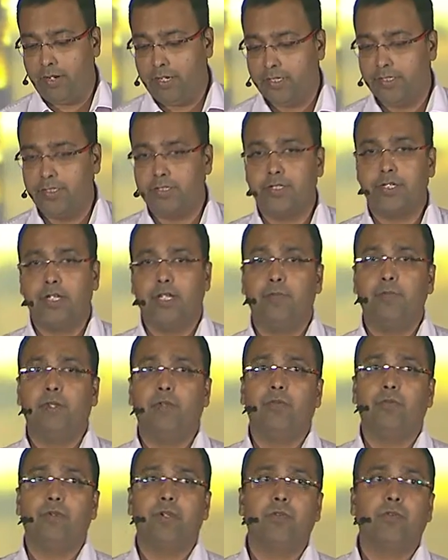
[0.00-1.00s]
it's a term
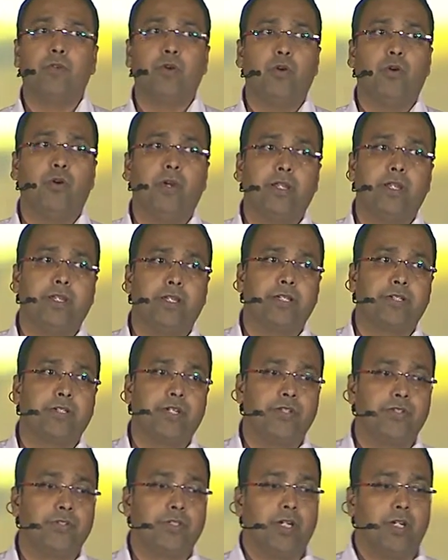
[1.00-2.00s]
that we've coined in
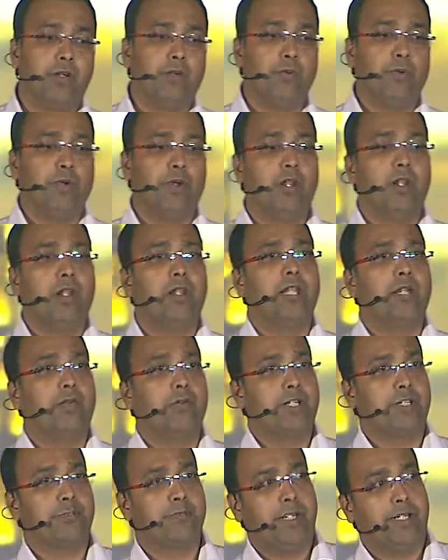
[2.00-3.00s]
Accenture. We call it liquid
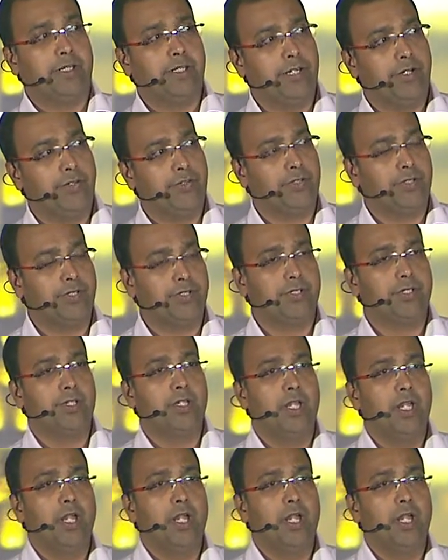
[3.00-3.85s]
expectations.